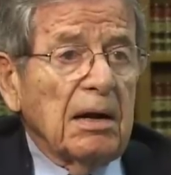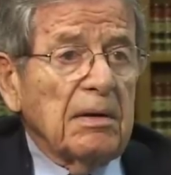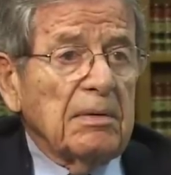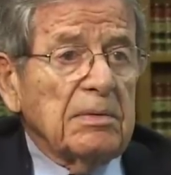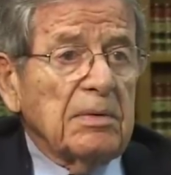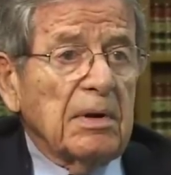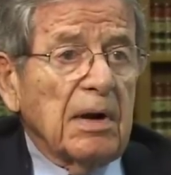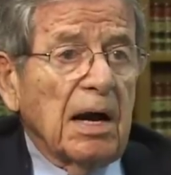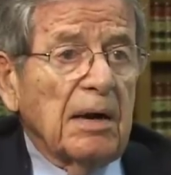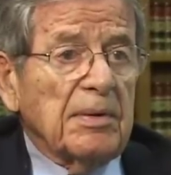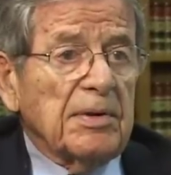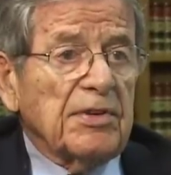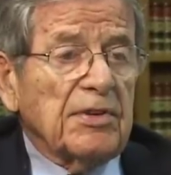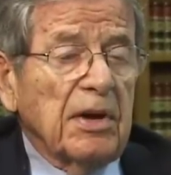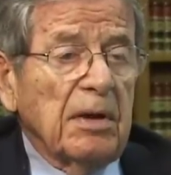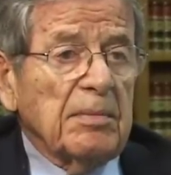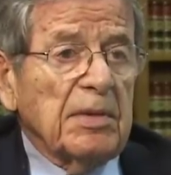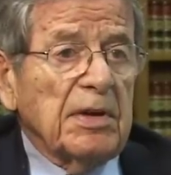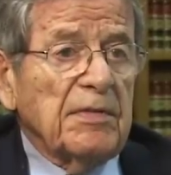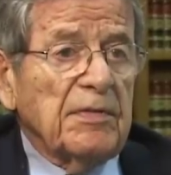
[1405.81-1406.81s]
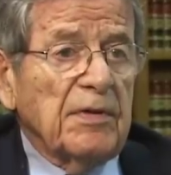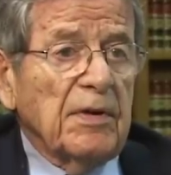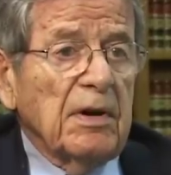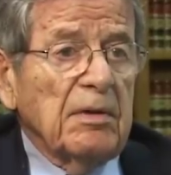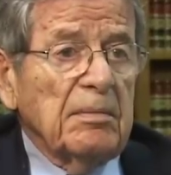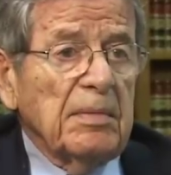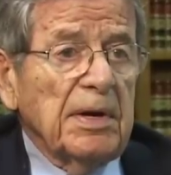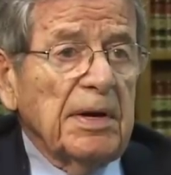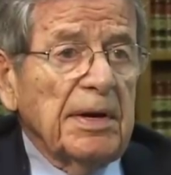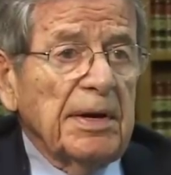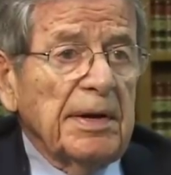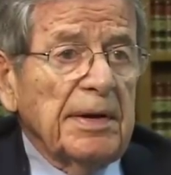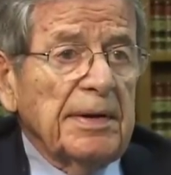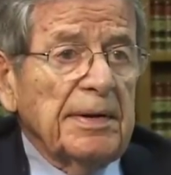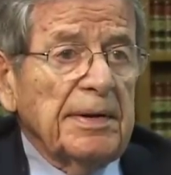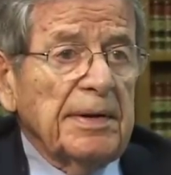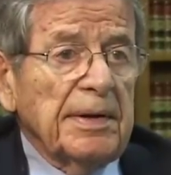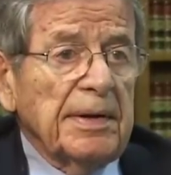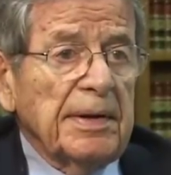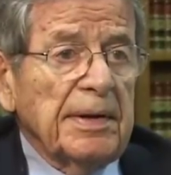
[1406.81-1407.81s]
where I was coming from,
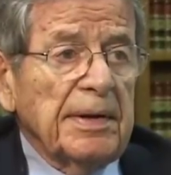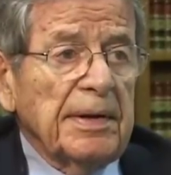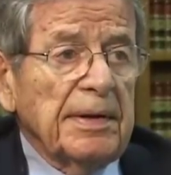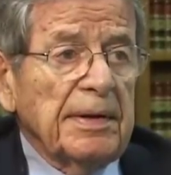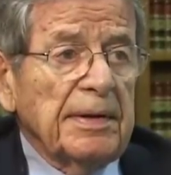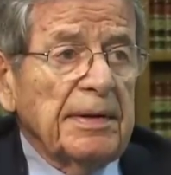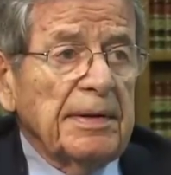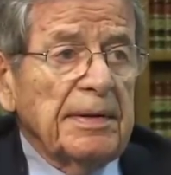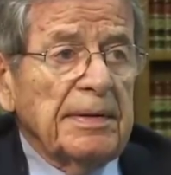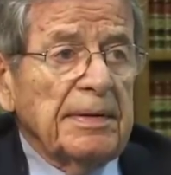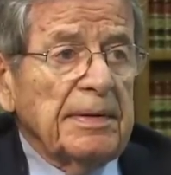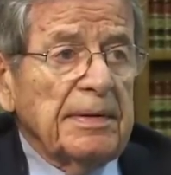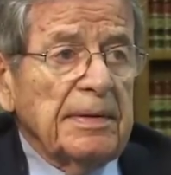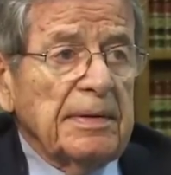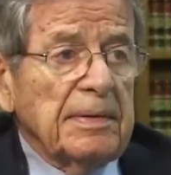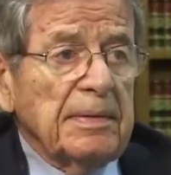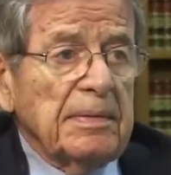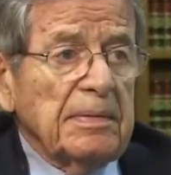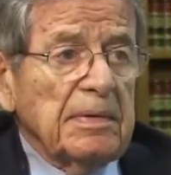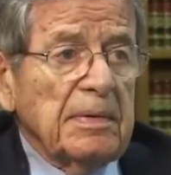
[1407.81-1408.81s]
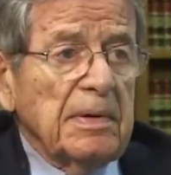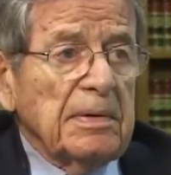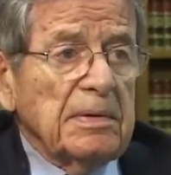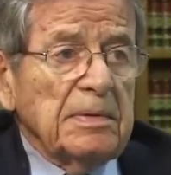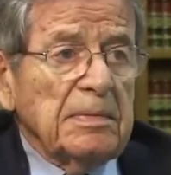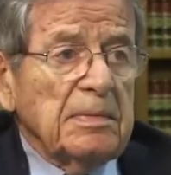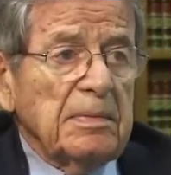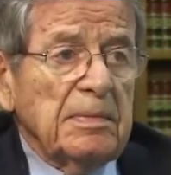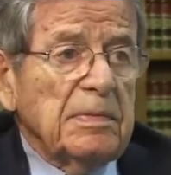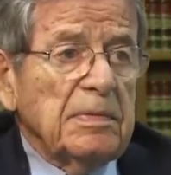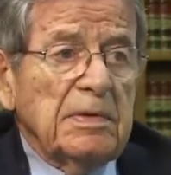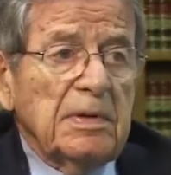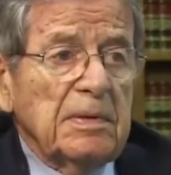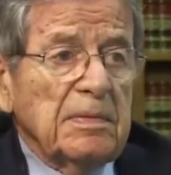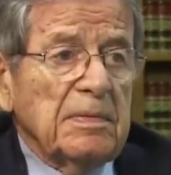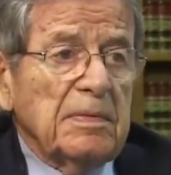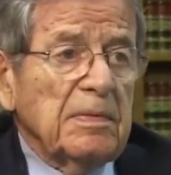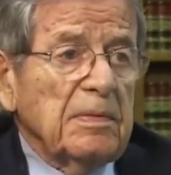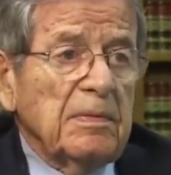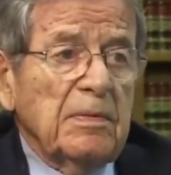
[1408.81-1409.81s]
and uh,
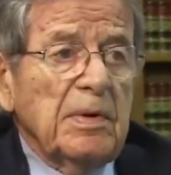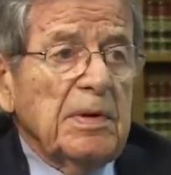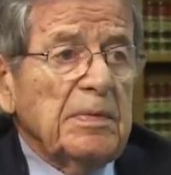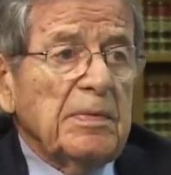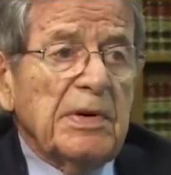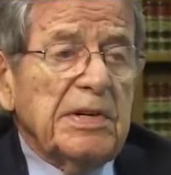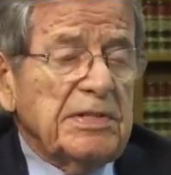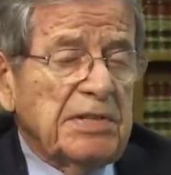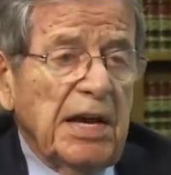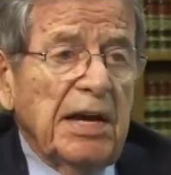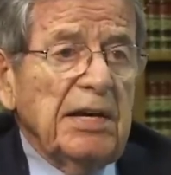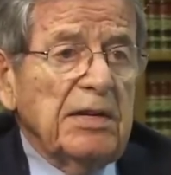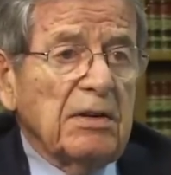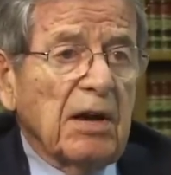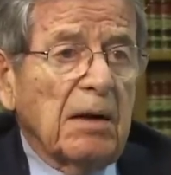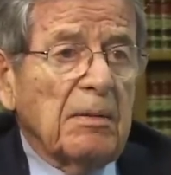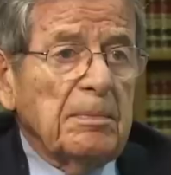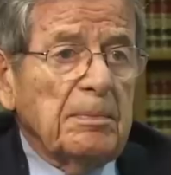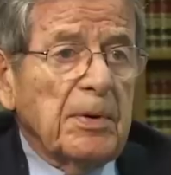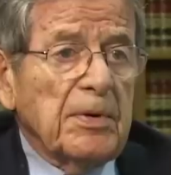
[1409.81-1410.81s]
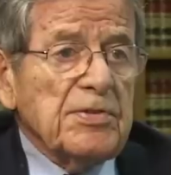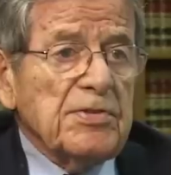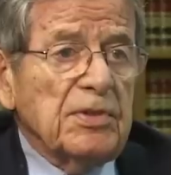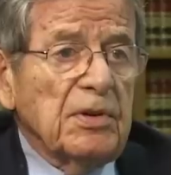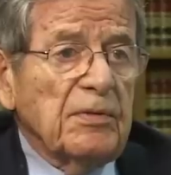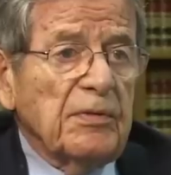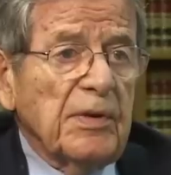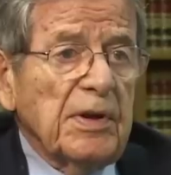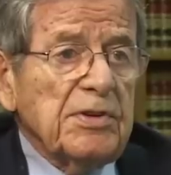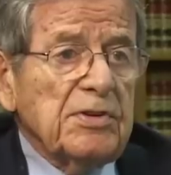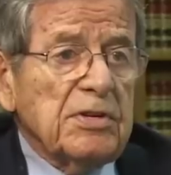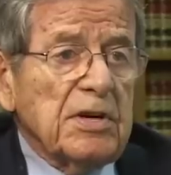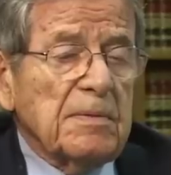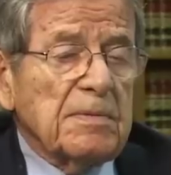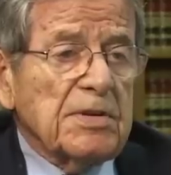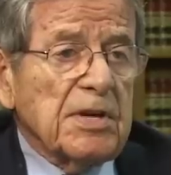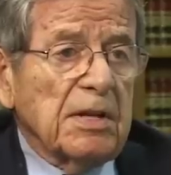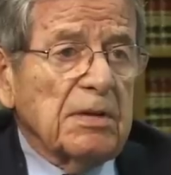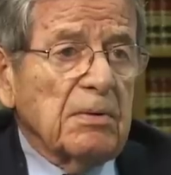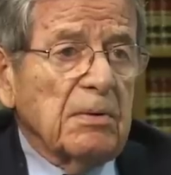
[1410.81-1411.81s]
we retained our personal
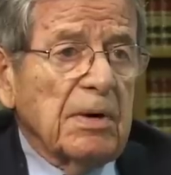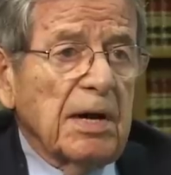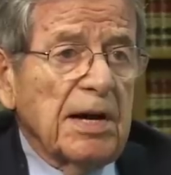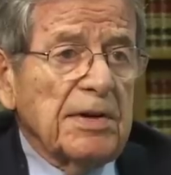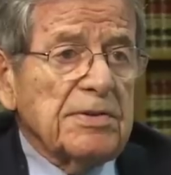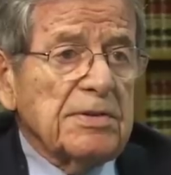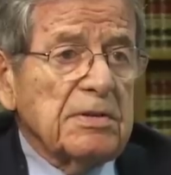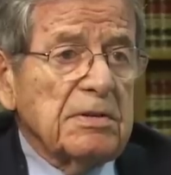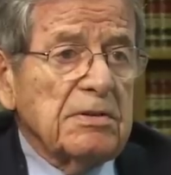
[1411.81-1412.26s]
friendships otherwise.